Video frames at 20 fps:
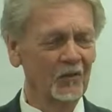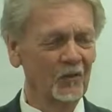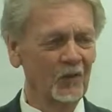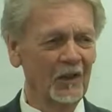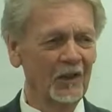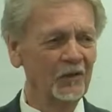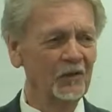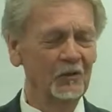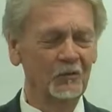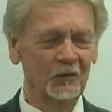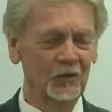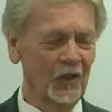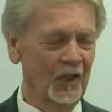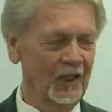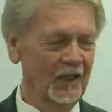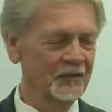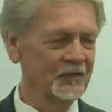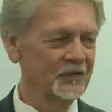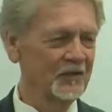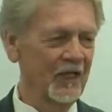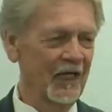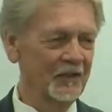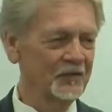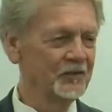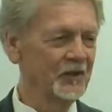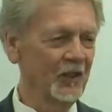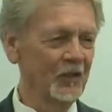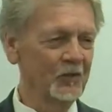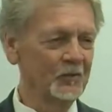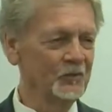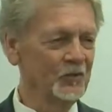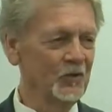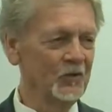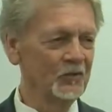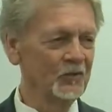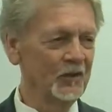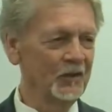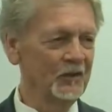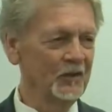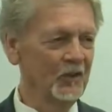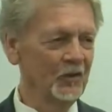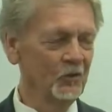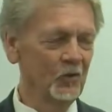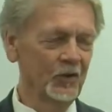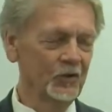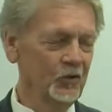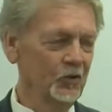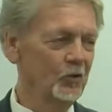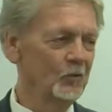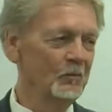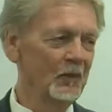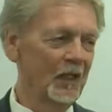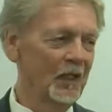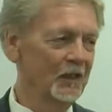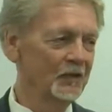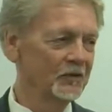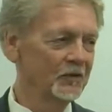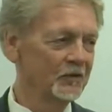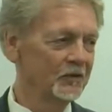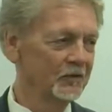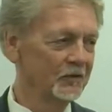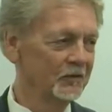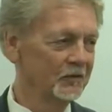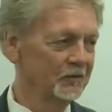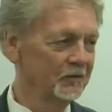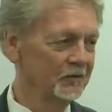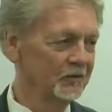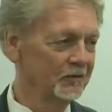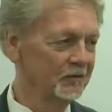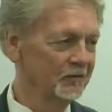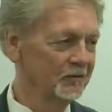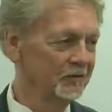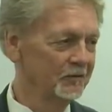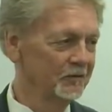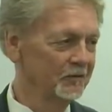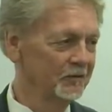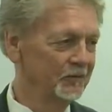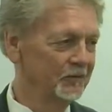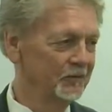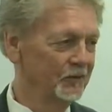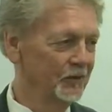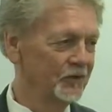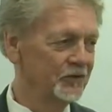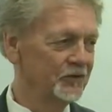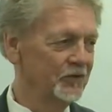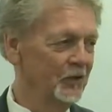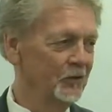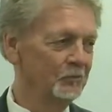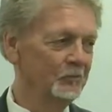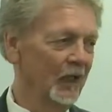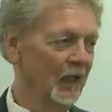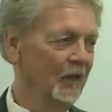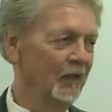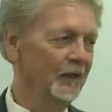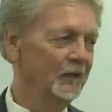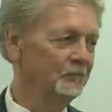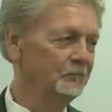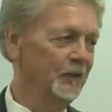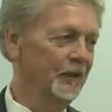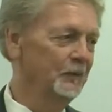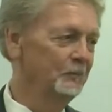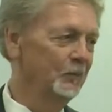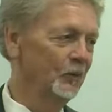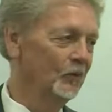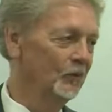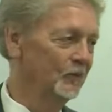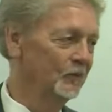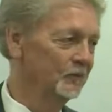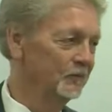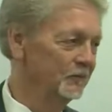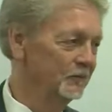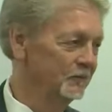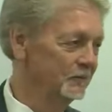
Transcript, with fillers: Well, I, I tell them usually, well, you must. You're still marrying people.